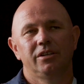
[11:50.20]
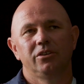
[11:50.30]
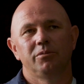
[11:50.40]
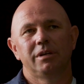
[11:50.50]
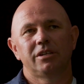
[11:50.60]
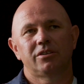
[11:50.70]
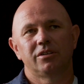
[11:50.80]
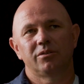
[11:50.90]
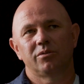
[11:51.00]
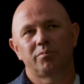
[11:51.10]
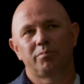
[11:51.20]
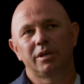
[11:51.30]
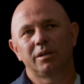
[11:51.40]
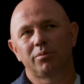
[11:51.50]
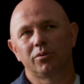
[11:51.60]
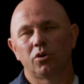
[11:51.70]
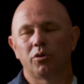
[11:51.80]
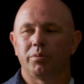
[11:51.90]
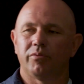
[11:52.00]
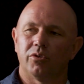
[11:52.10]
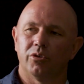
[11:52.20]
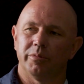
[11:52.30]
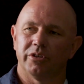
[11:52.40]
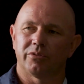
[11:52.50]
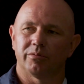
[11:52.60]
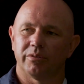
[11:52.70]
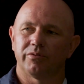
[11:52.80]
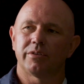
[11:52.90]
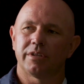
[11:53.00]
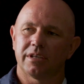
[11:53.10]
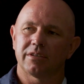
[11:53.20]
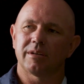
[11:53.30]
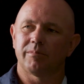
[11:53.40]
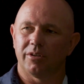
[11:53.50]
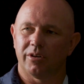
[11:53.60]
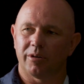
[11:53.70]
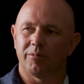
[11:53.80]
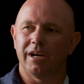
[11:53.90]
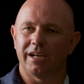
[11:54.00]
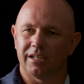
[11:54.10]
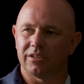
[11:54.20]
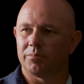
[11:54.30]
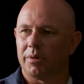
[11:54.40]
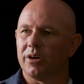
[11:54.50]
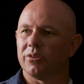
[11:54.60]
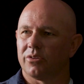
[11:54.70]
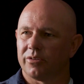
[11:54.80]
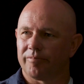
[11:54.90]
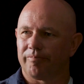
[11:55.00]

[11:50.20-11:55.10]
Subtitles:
you mentioned people or performance. Well, if you think of someone like Wayne, it's both.